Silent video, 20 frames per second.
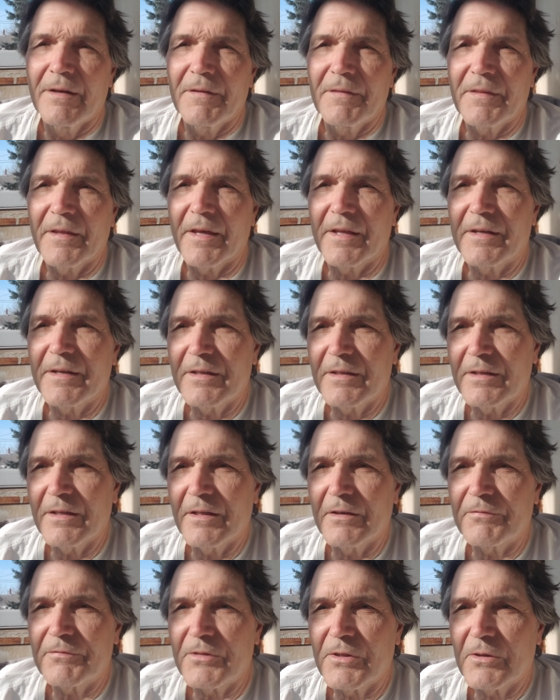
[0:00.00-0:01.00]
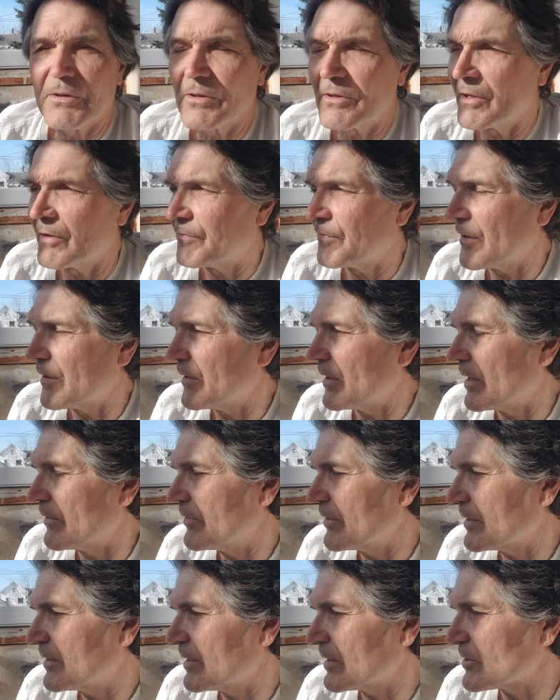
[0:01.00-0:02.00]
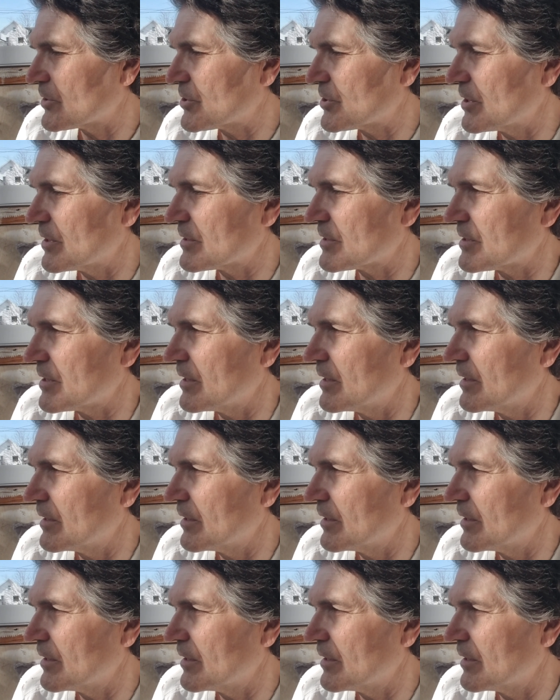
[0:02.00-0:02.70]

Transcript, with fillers: that if the if everything shits